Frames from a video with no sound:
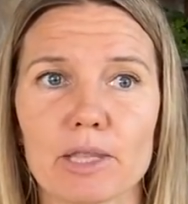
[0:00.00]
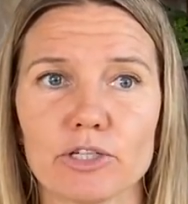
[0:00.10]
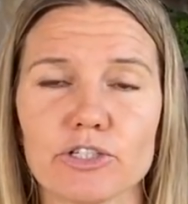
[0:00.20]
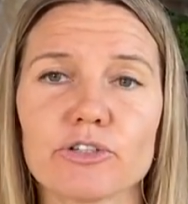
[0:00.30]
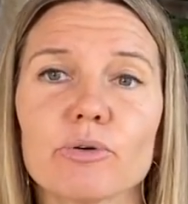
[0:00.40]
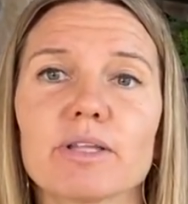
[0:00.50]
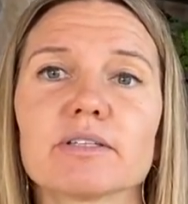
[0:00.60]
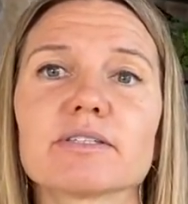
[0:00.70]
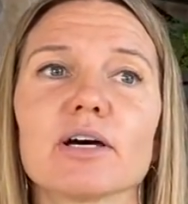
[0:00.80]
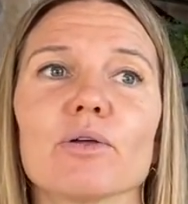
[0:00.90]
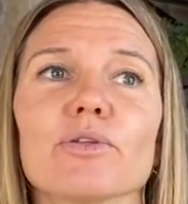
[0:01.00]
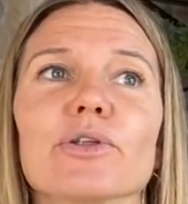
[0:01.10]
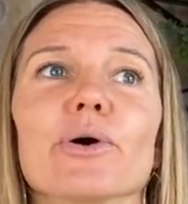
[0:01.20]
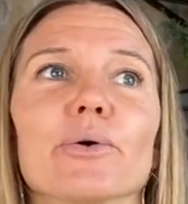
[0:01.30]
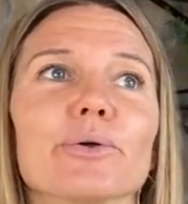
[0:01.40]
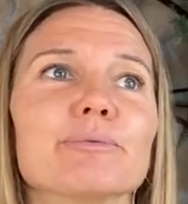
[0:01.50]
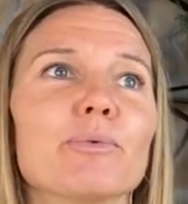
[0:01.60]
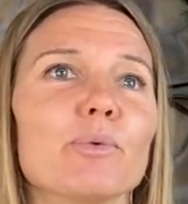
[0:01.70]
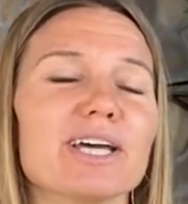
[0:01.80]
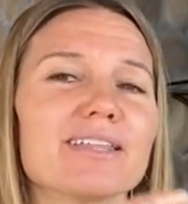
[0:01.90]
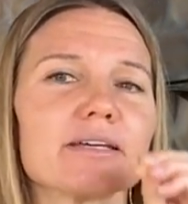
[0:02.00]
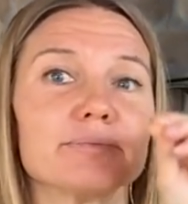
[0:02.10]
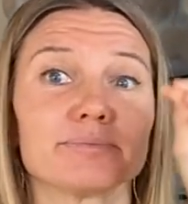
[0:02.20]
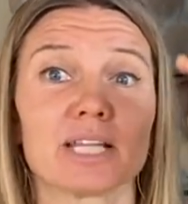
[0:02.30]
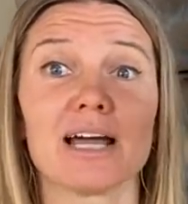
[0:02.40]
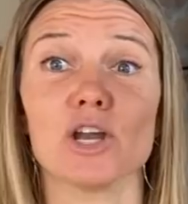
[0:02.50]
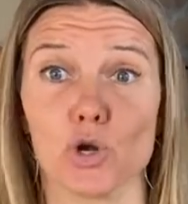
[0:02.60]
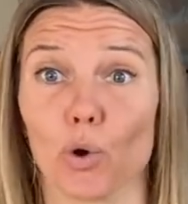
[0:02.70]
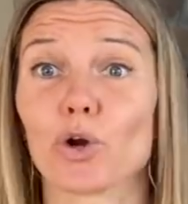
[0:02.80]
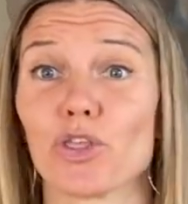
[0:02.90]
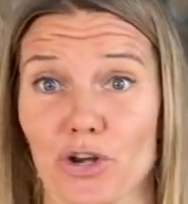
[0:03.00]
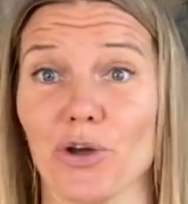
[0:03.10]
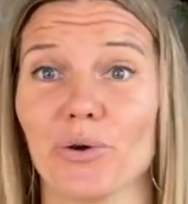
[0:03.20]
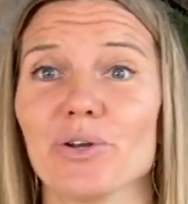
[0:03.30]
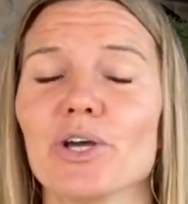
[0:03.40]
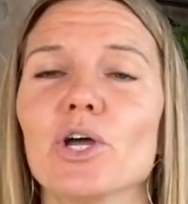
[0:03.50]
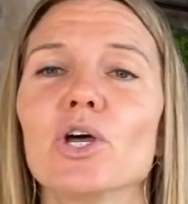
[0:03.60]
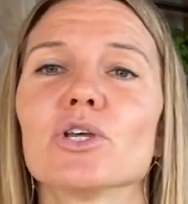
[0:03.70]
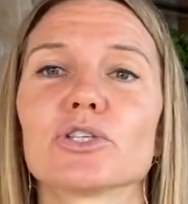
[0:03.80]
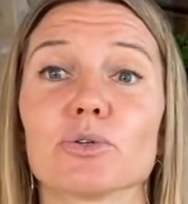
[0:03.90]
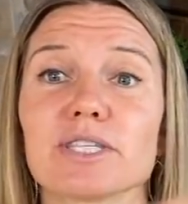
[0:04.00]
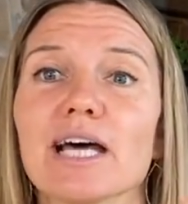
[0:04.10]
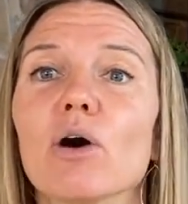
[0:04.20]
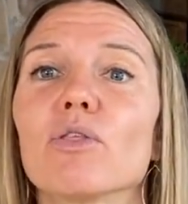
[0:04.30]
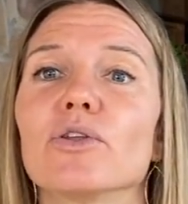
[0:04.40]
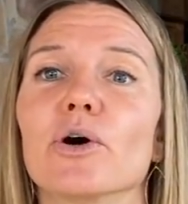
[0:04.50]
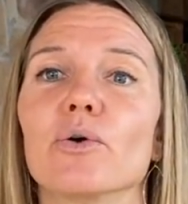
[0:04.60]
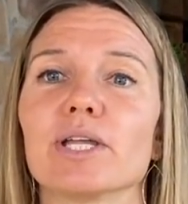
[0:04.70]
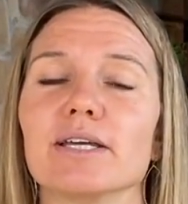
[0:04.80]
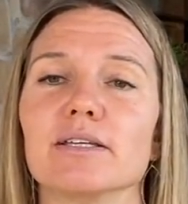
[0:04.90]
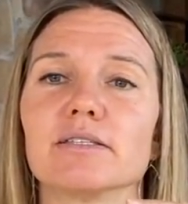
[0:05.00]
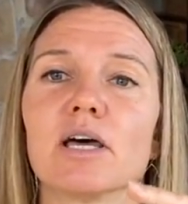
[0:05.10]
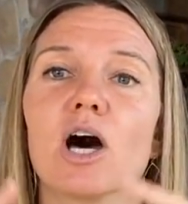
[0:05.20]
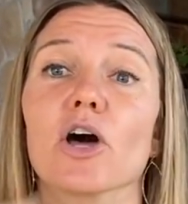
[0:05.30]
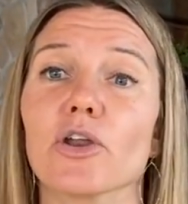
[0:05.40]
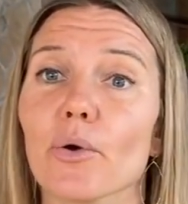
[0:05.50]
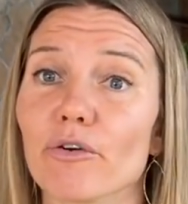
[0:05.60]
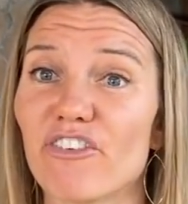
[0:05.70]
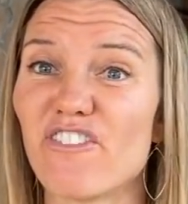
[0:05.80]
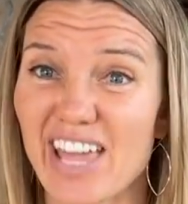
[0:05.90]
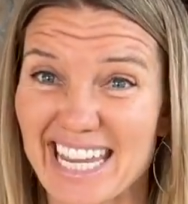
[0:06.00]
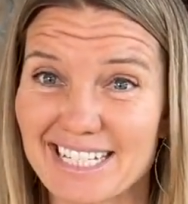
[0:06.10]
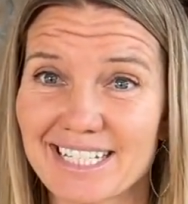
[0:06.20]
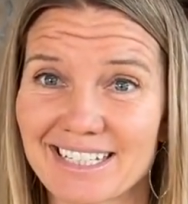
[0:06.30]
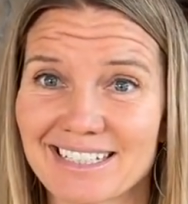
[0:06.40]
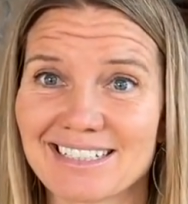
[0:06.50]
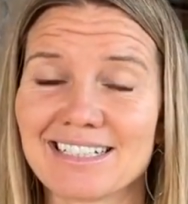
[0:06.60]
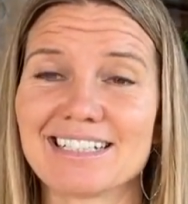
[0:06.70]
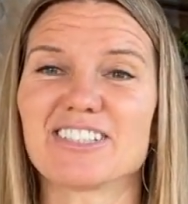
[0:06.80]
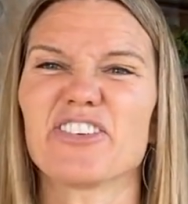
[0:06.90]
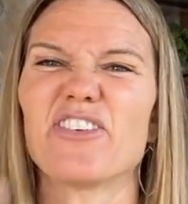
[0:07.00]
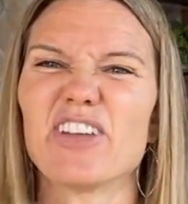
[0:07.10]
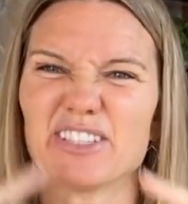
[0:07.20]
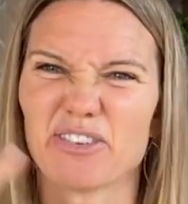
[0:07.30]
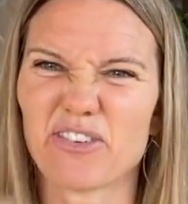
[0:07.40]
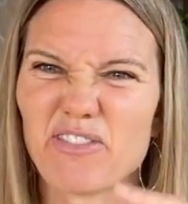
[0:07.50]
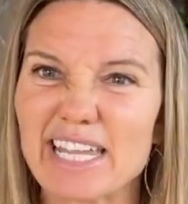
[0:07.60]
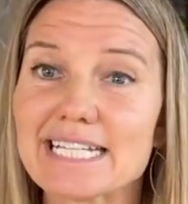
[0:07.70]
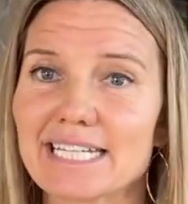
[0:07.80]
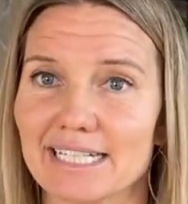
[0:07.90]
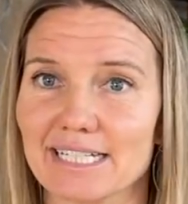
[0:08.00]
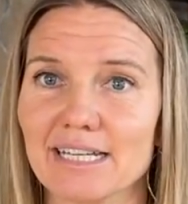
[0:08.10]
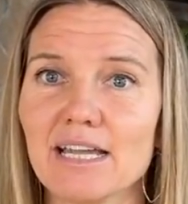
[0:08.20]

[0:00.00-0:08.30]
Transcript: Juno on the south node with north node. So south node is a node of fate. It's fated.